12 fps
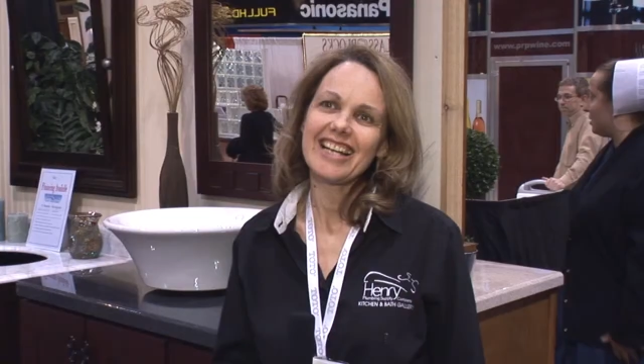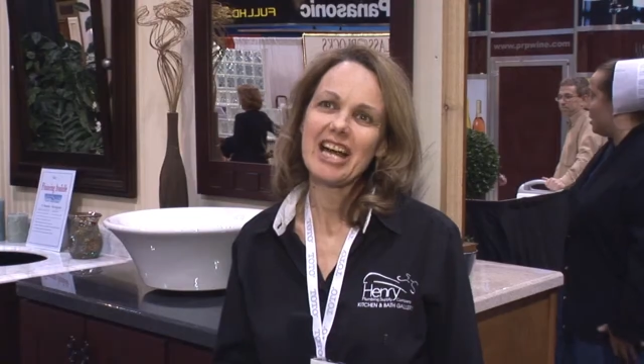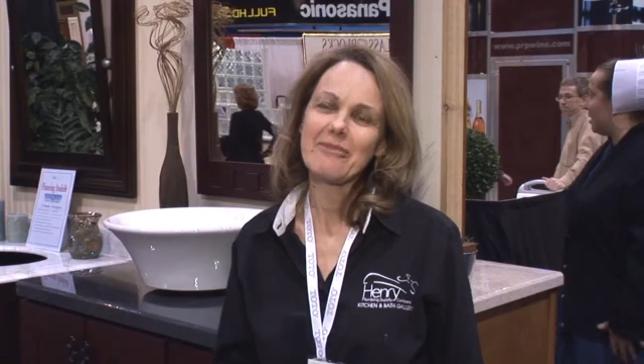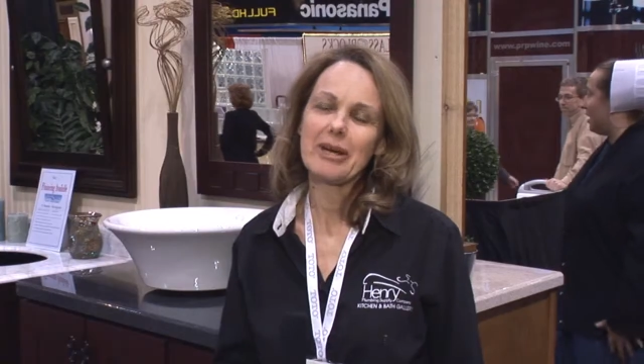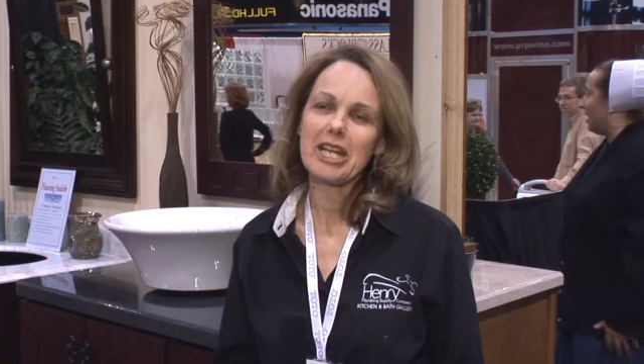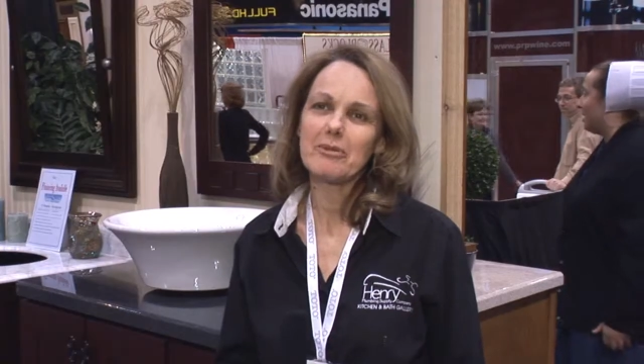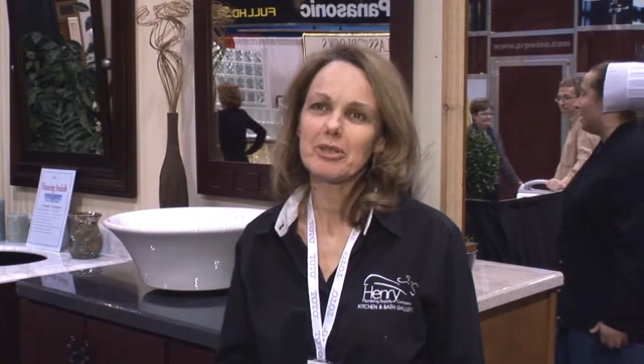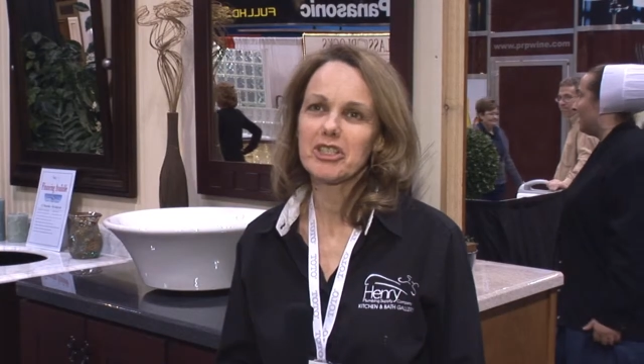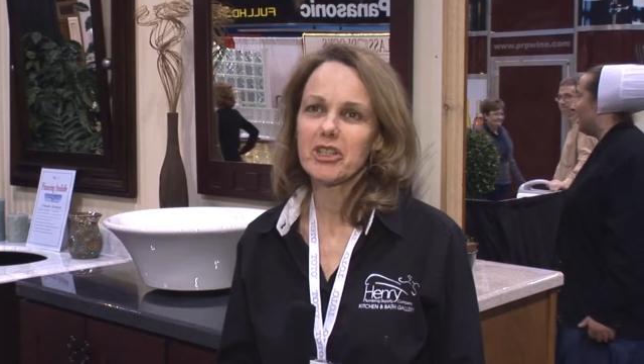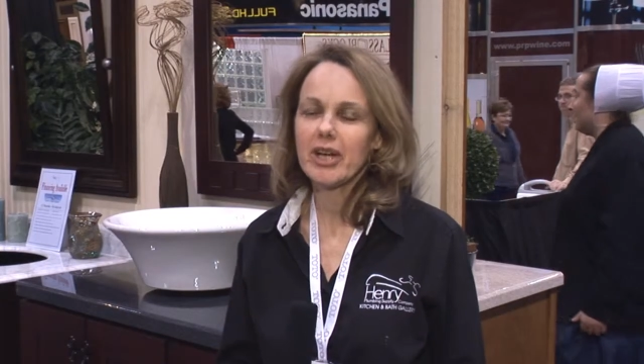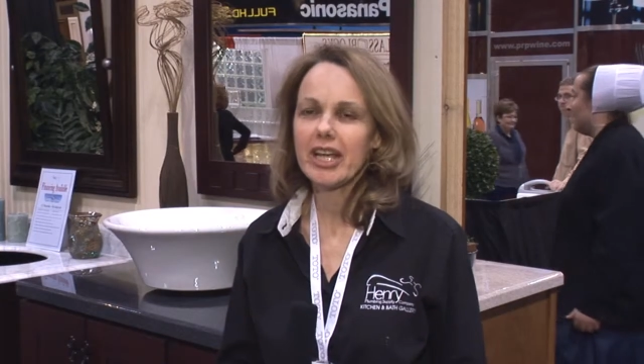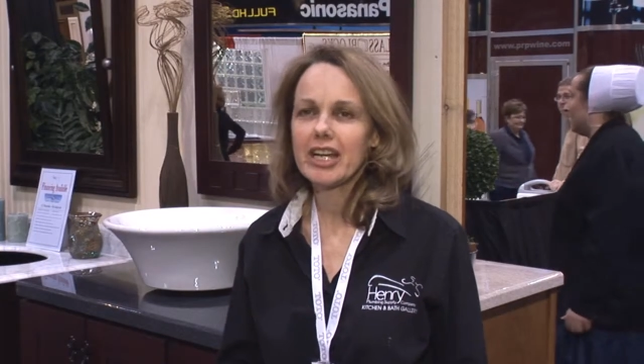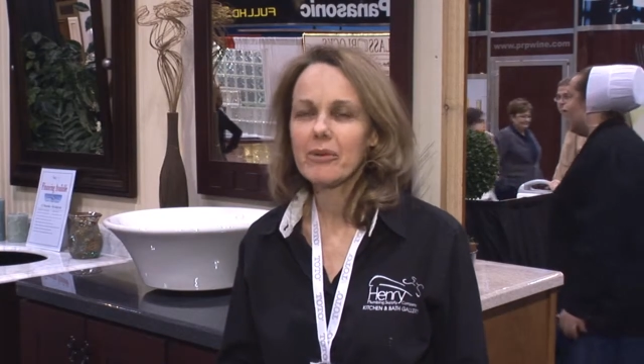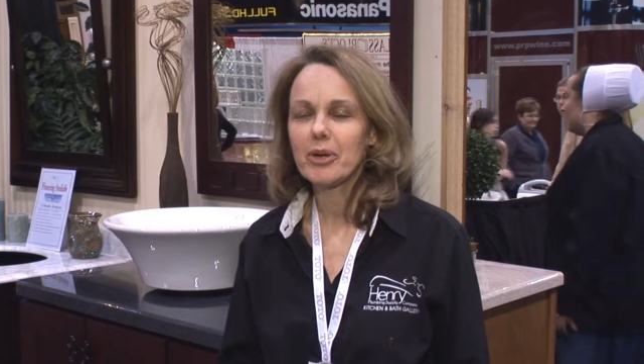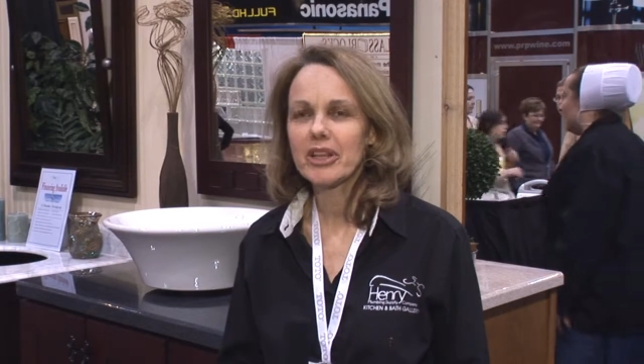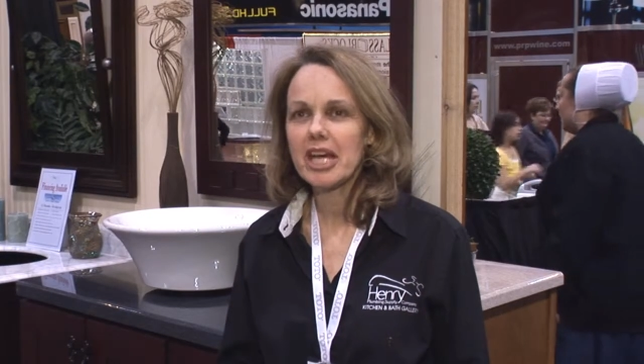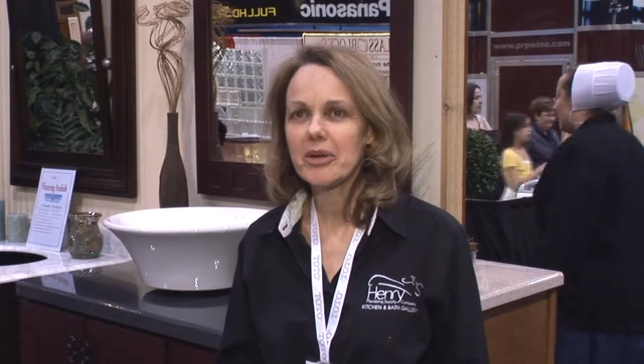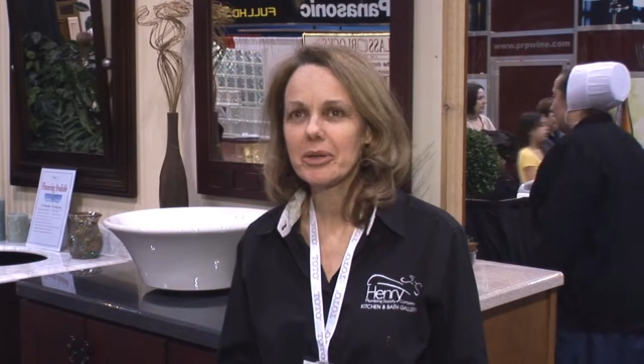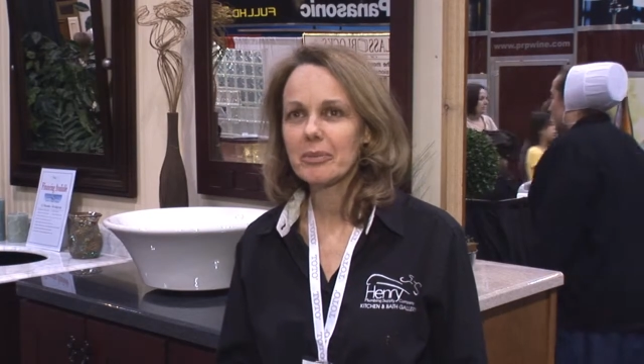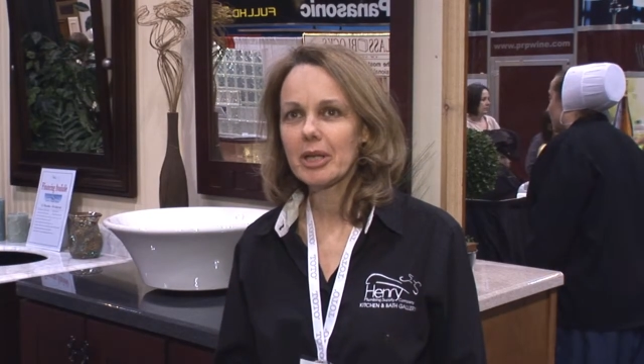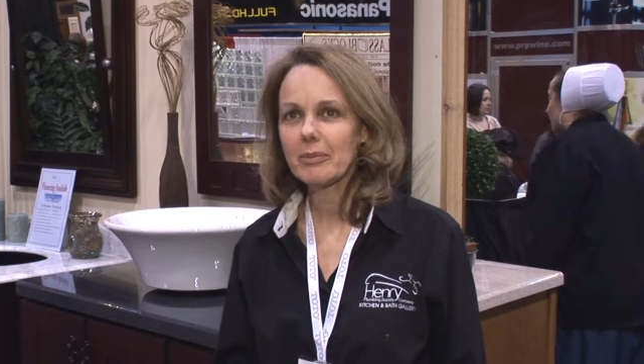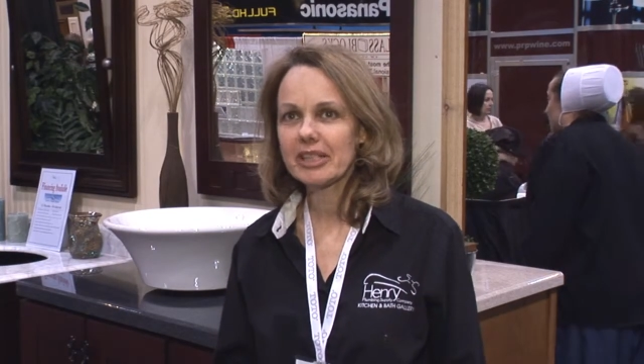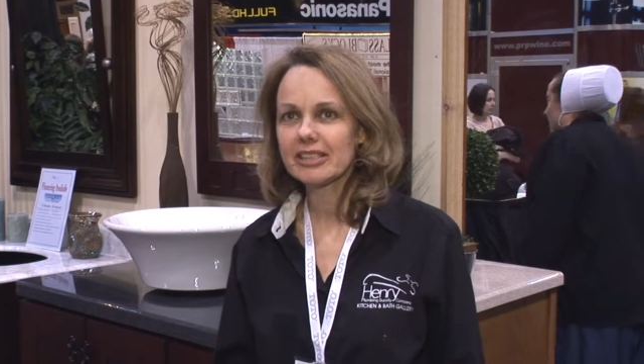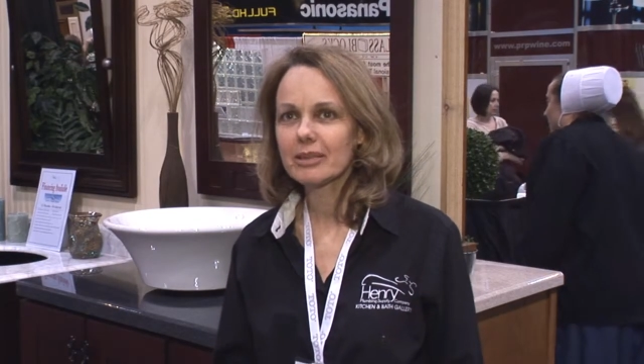Hi, my name is Joanne. I'm with Hennry
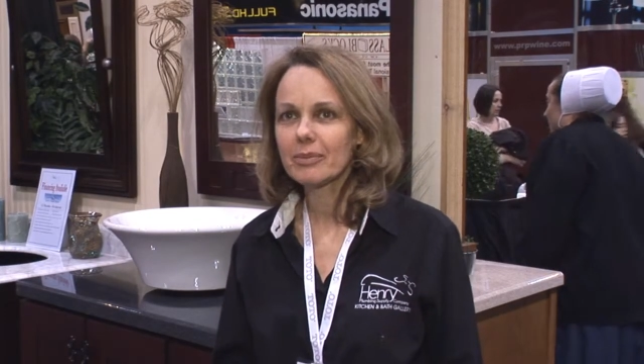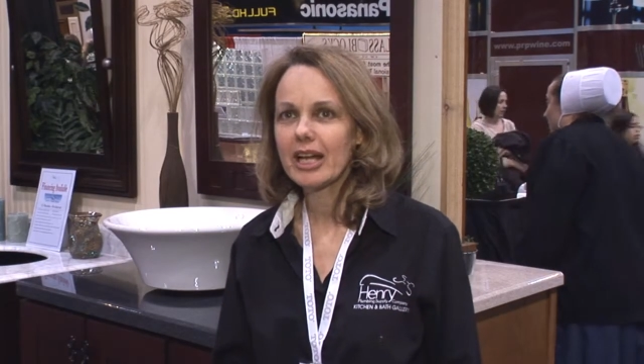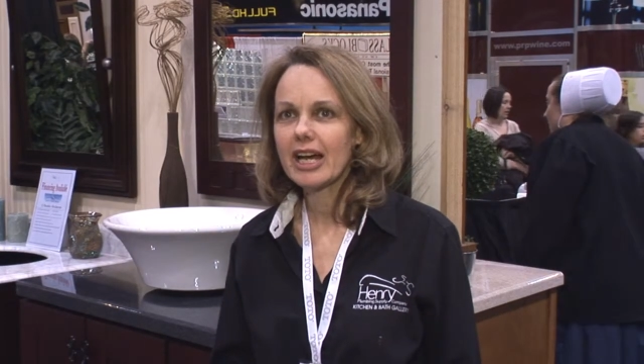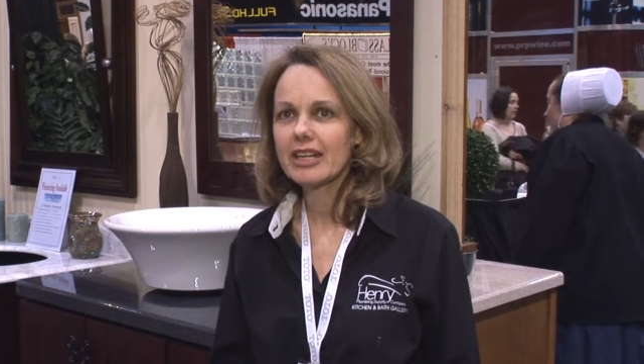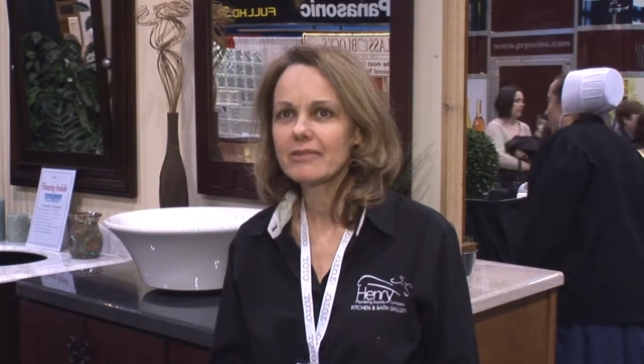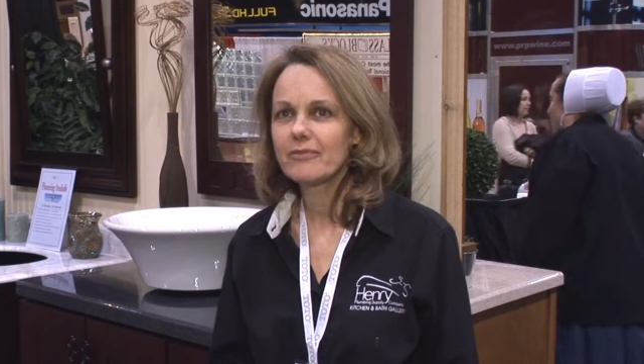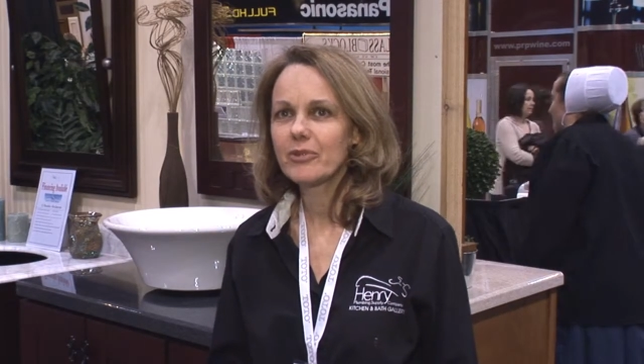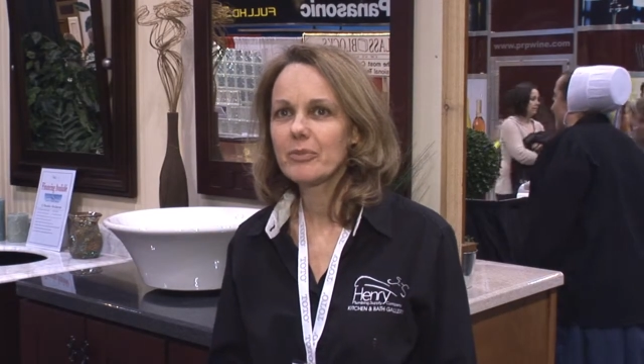Plumbing Supply.